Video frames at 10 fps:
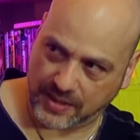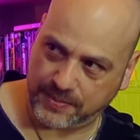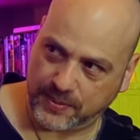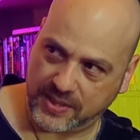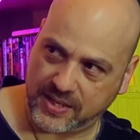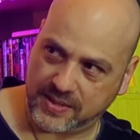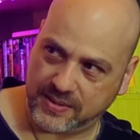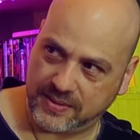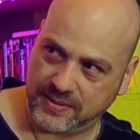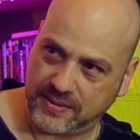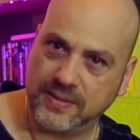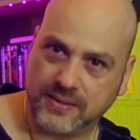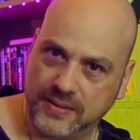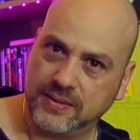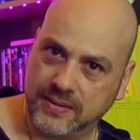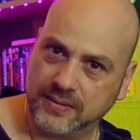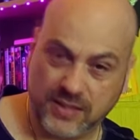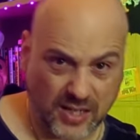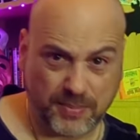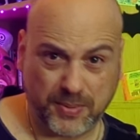Happy with that? Yeah.
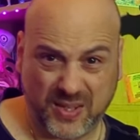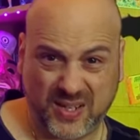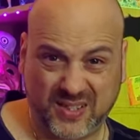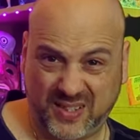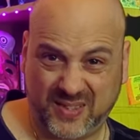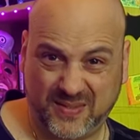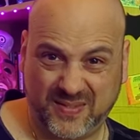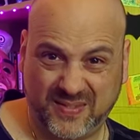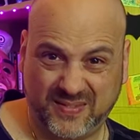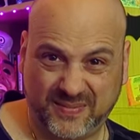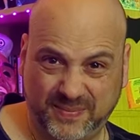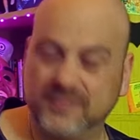Yeah, you I think so. Yeah, yeah, I think I'll go with